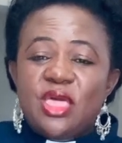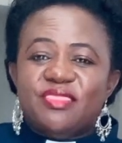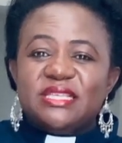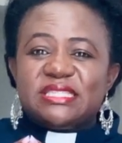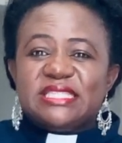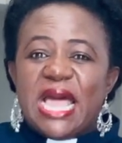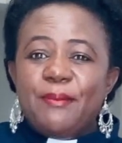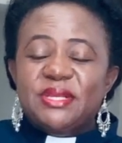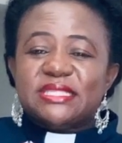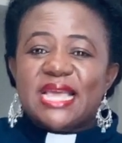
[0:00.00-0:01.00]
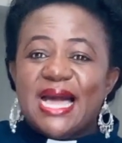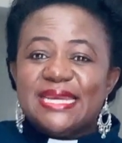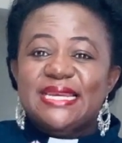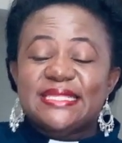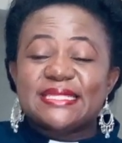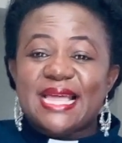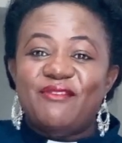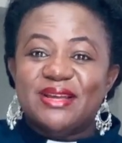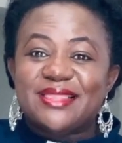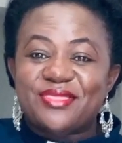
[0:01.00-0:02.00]
the psalmist had
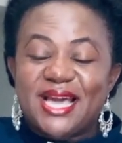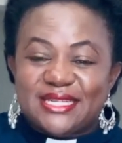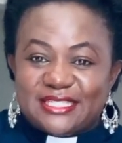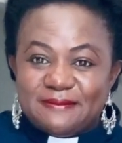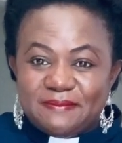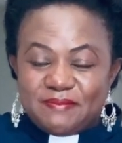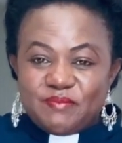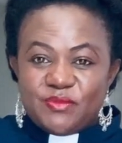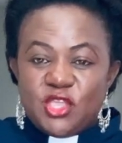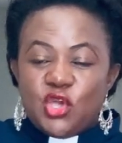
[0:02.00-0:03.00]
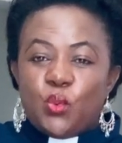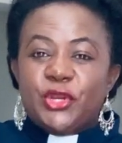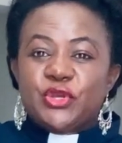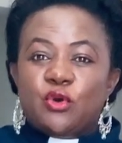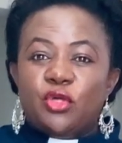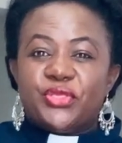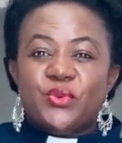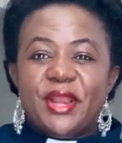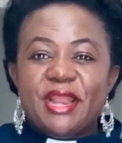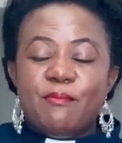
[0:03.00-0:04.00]
discovered that. When you go through
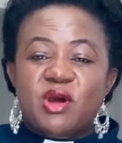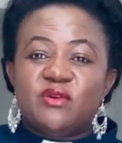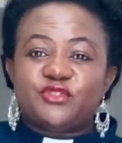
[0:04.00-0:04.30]
a number of